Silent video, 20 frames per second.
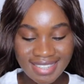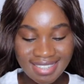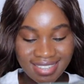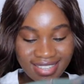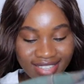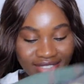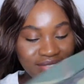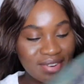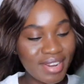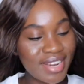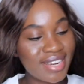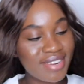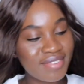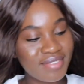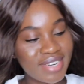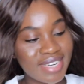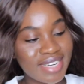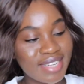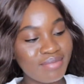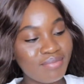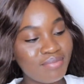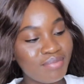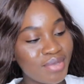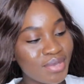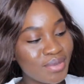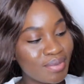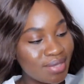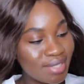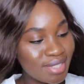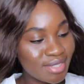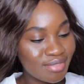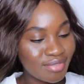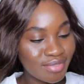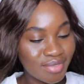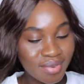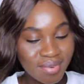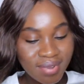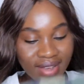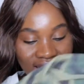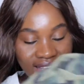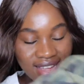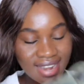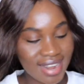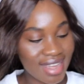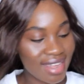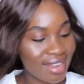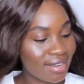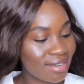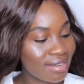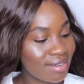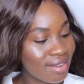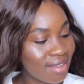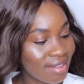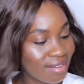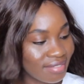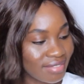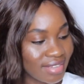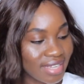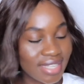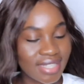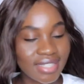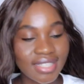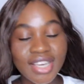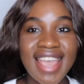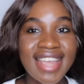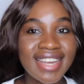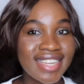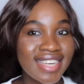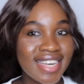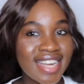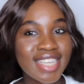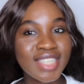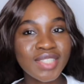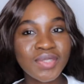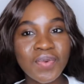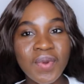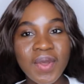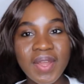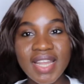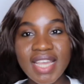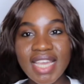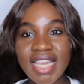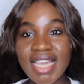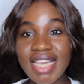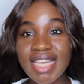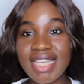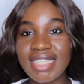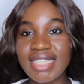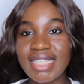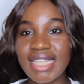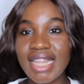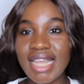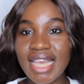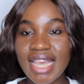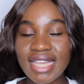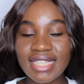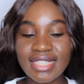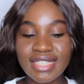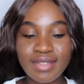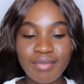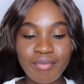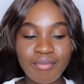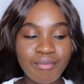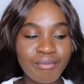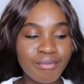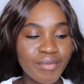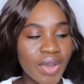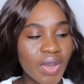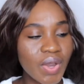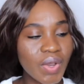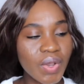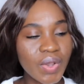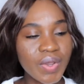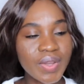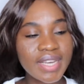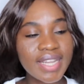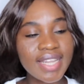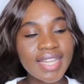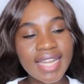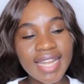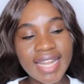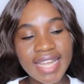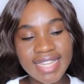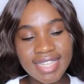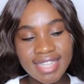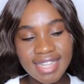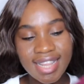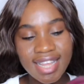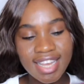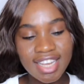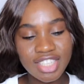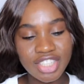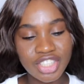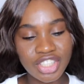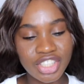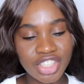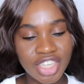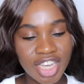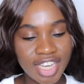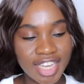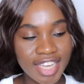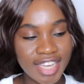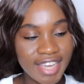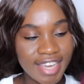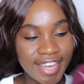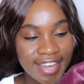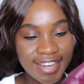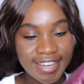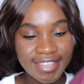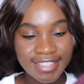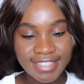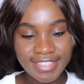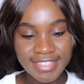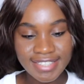it's really beautiful and I love it. And the next one is this bungody leather jacket,